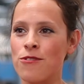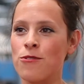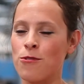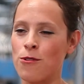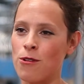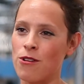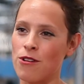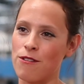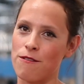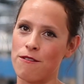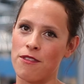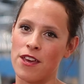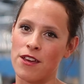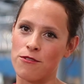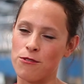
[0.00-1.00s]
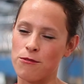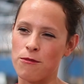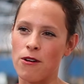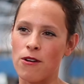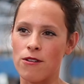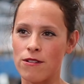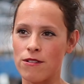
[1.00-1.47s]
do a lot of things
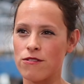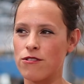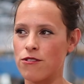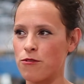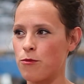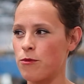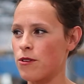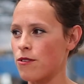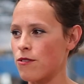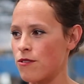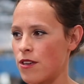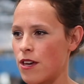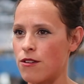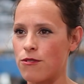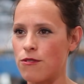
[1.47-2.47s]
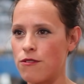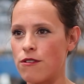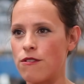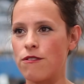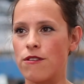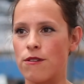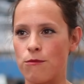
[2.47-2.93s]
wrong just because, the
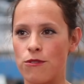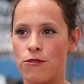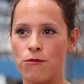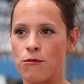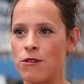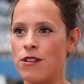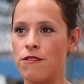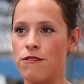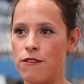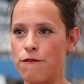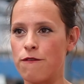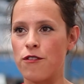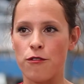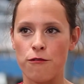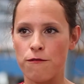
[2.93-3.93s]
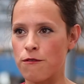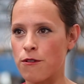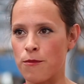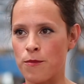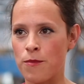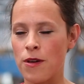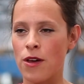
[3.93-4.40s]
systems really differ
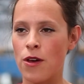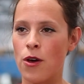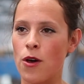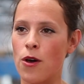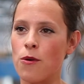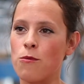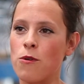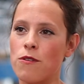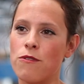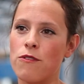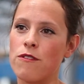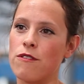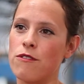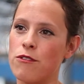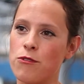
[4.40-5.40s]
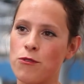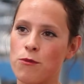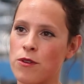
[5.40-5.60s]
from one city to